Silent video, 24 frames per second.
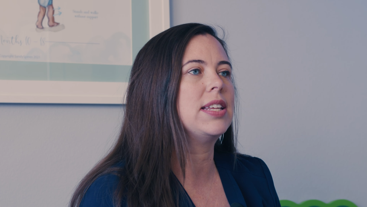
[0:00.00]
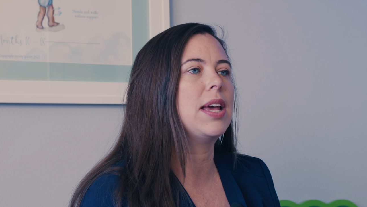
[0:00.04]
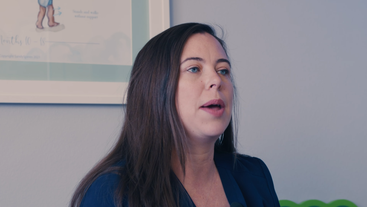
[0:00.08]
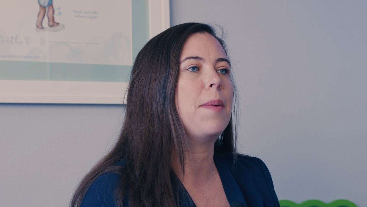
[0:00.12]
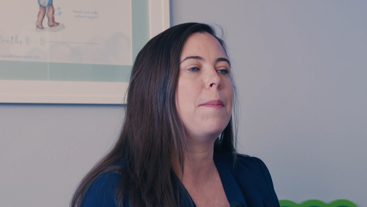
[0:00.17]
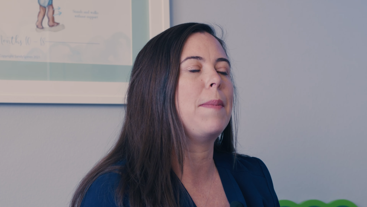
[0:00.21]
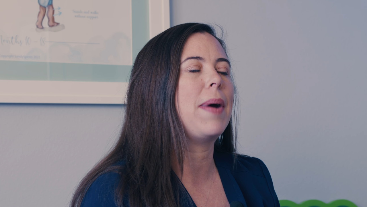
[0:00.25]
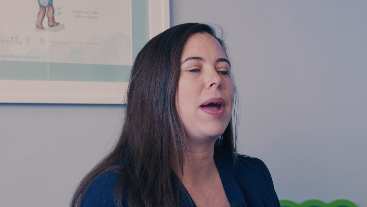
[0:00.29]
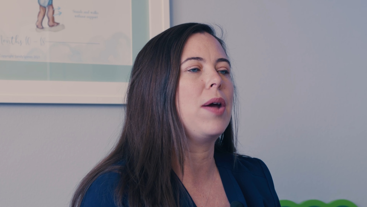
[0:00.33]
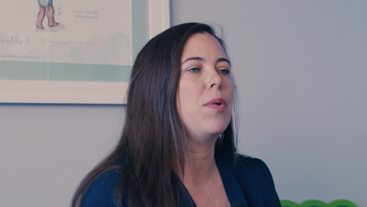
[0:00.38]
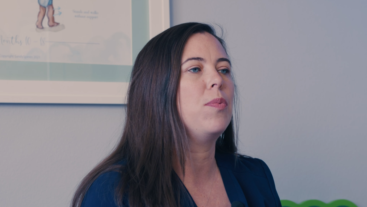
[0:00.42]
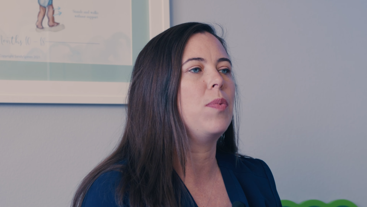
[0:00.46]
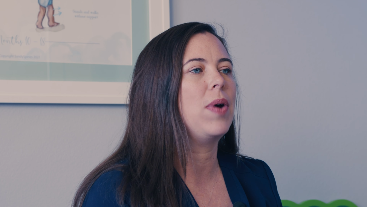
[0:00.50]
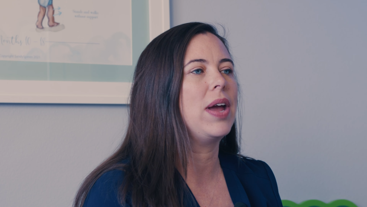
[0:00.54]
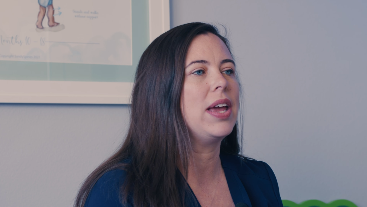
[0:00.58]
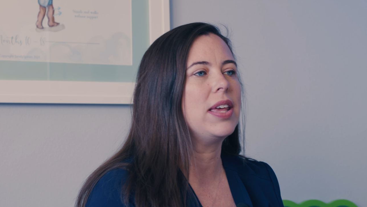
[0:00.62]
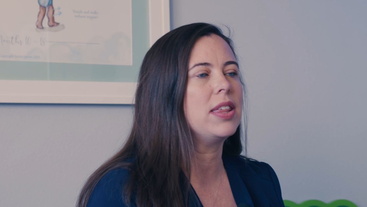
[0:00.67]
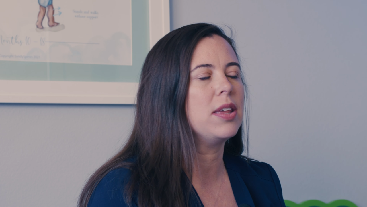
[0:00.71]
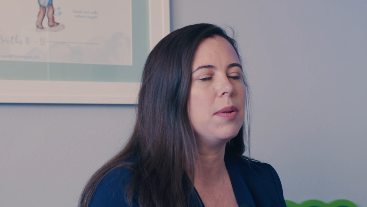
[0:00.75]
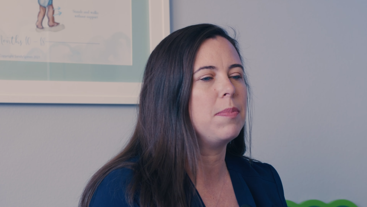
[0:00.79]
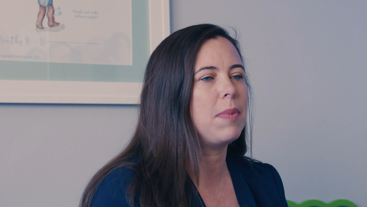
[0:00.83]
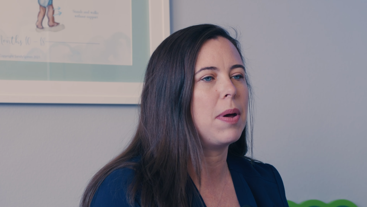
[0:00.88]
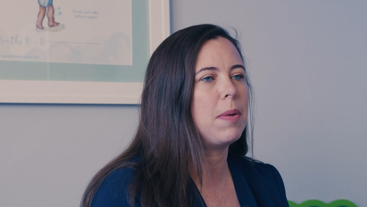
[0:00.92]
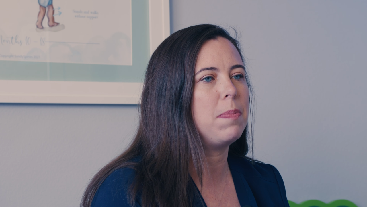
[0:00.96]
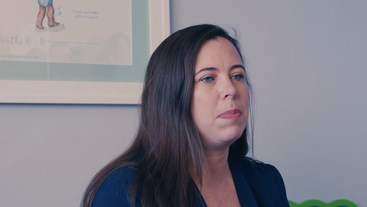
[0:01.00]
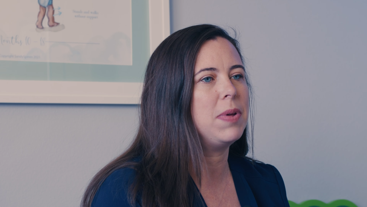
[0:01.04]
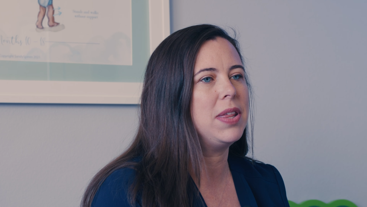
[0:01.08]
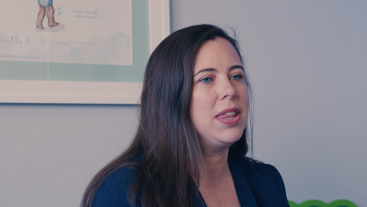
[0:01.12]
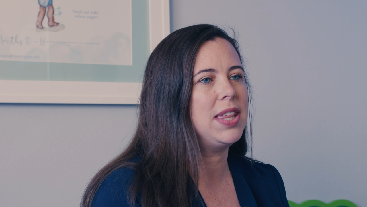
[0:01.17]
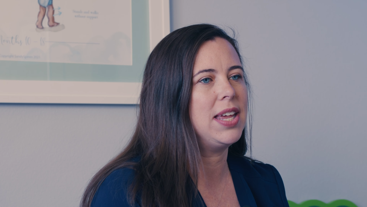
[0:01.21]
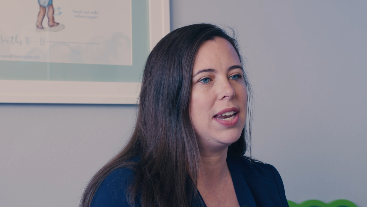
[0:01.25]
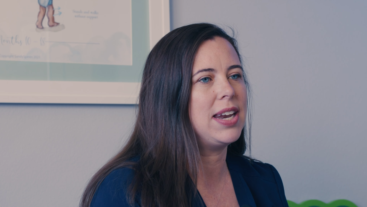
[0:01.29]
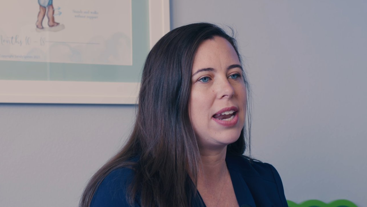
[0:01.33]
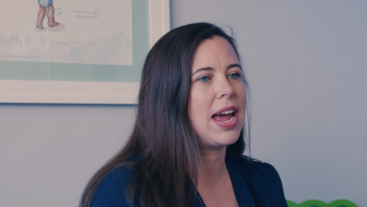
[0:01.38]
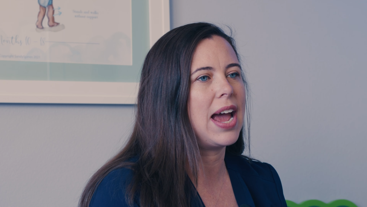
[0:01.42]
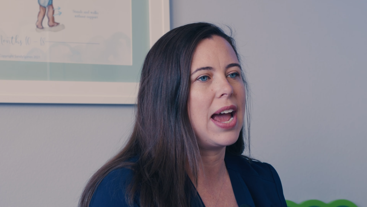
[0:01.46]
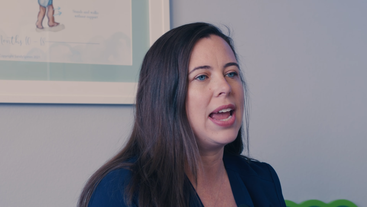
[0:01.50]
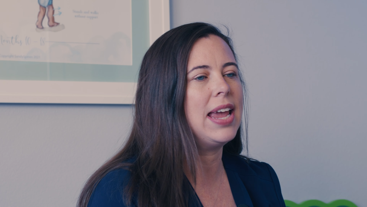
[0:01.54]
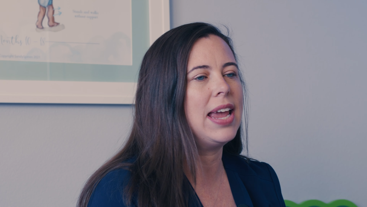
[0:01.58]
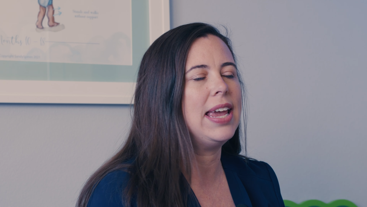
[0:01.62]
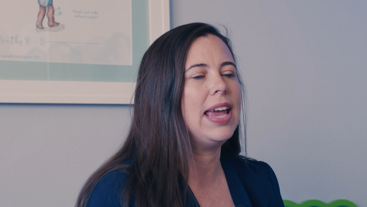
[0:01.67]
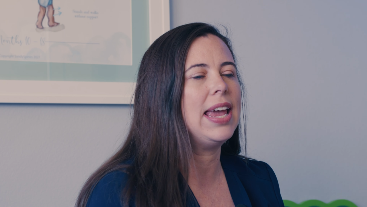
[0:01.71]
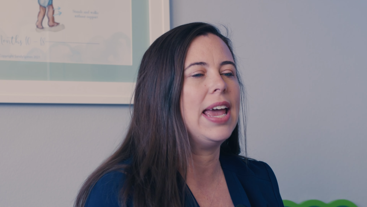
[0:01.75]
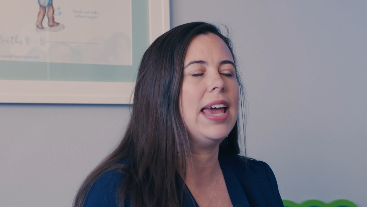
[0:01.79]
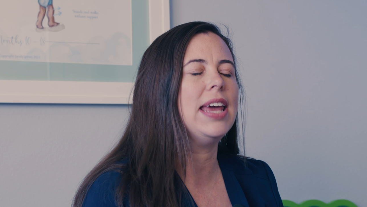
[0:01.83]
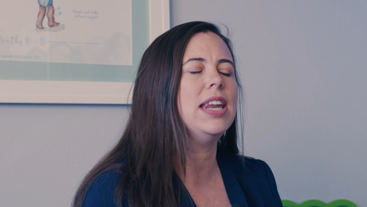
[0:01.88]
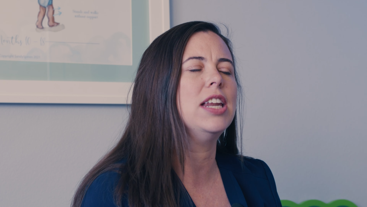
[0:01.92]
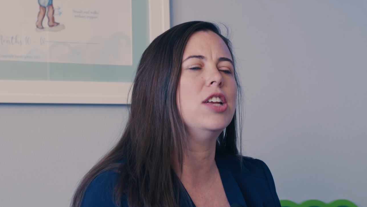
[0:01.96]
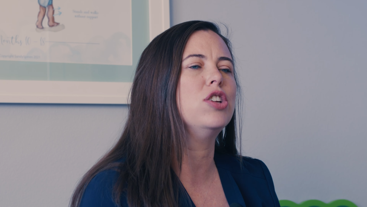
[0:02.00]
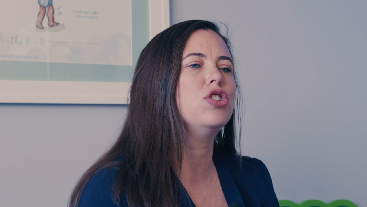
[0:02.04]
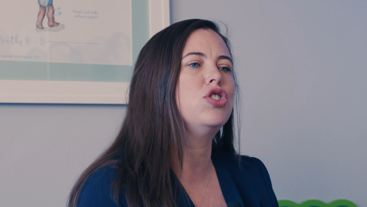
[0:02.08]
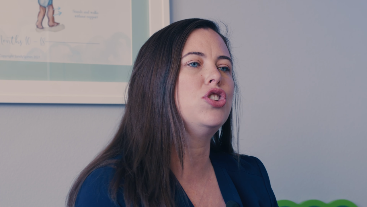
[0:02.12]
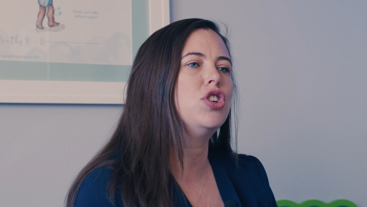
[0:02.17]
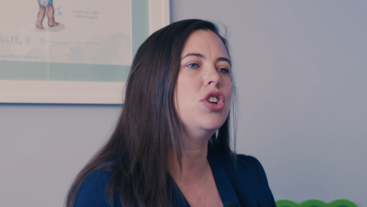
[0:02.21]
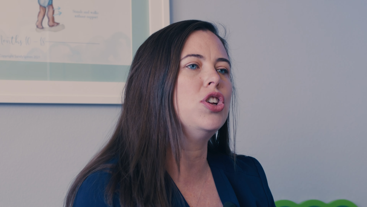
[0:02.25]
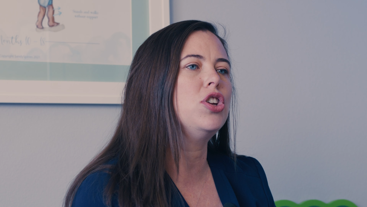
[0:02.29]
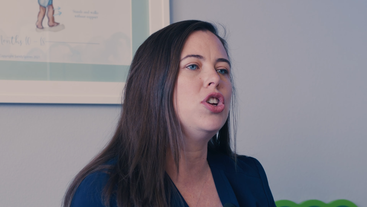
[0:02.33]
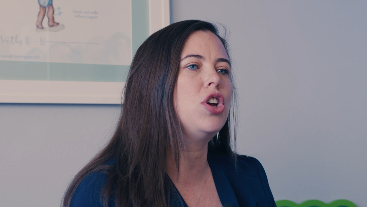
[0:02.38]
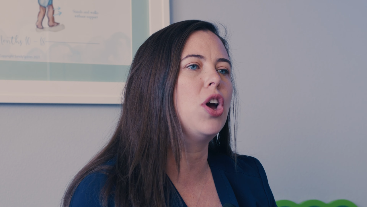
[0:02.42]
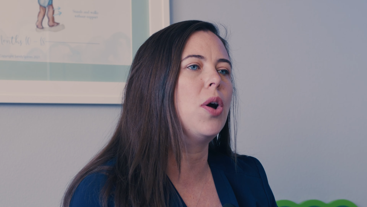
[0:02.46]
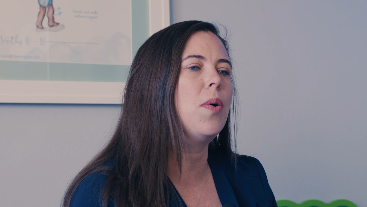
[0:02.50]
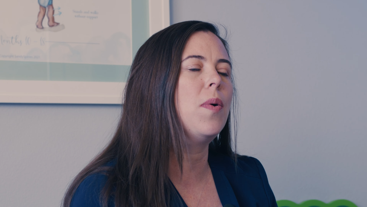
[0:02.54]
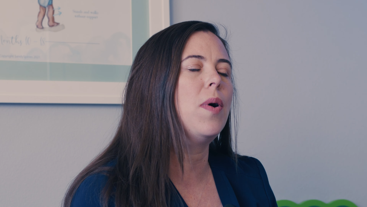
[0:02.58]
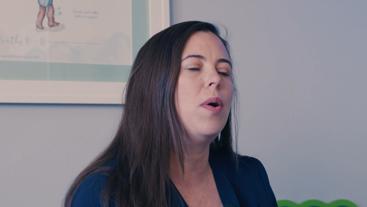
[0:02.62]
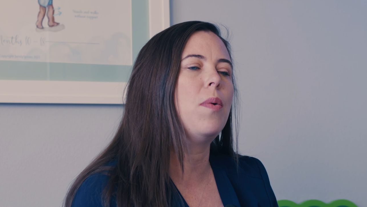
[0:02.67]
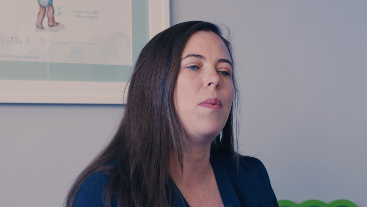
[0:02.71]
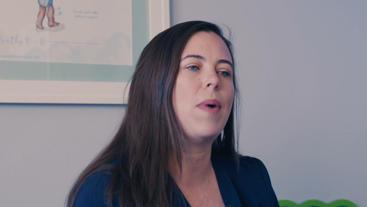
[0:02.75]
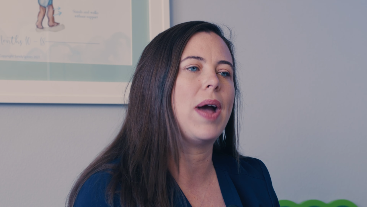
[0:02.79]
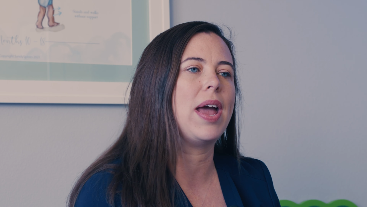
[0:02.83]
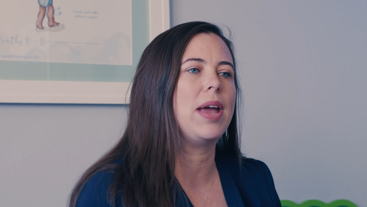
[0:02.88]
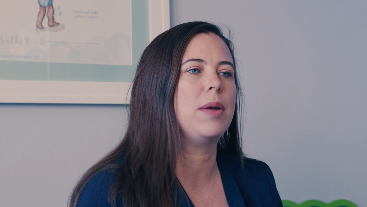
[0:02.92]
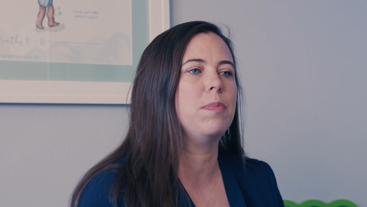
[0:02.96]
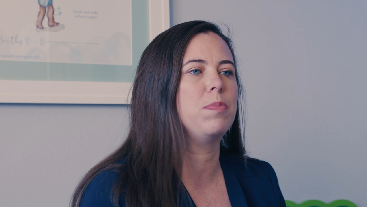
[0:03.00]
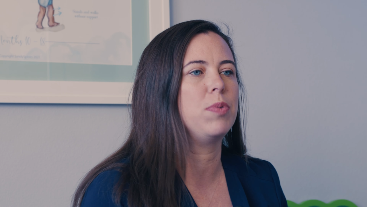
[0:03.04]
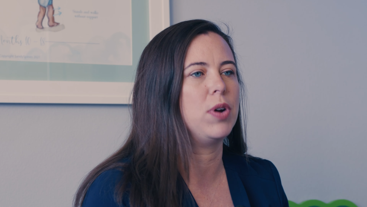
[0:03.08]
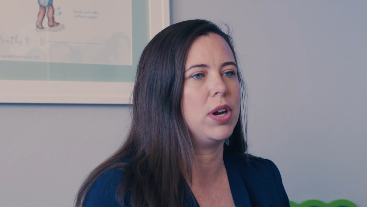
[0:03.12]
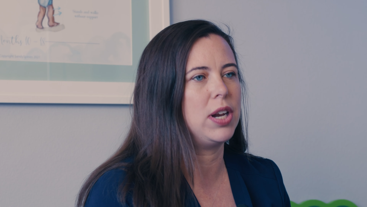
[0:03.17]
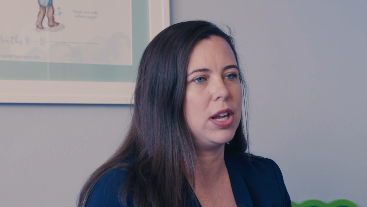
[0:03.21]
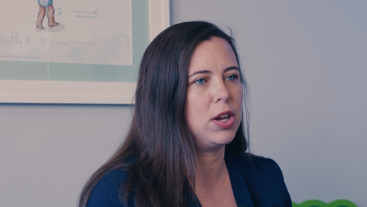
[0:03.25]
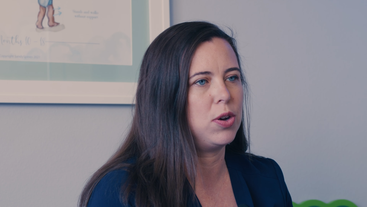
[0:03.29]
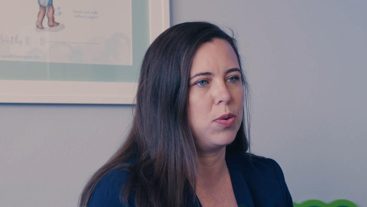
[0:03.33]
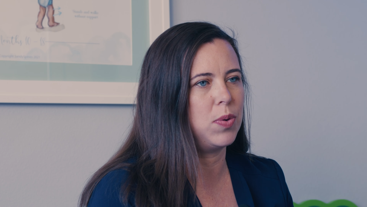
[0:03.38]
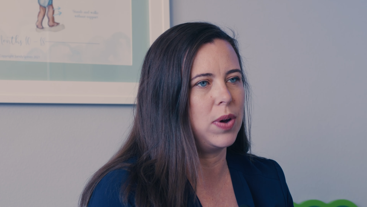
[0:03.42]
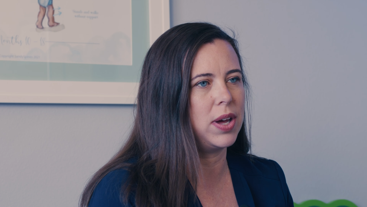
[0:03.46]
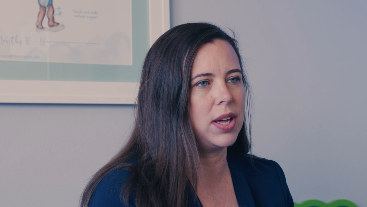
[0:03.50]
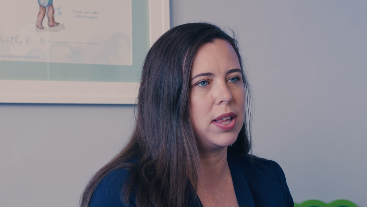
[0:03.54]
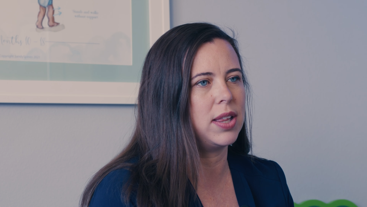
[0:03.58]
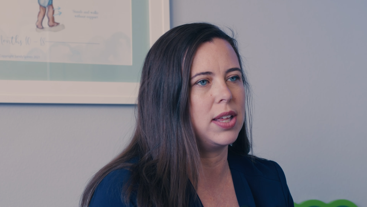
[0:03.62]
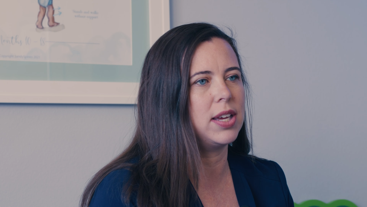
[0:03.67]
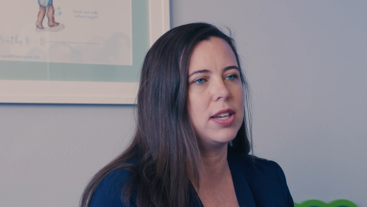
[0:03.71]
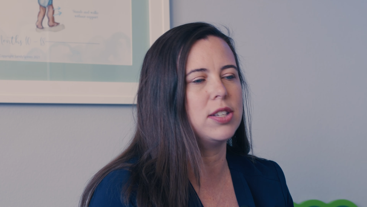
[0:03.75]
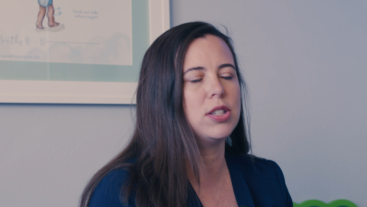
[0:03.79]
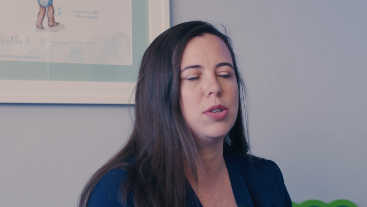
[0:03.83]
it might wake them up in the night and it should go away pretty quickly.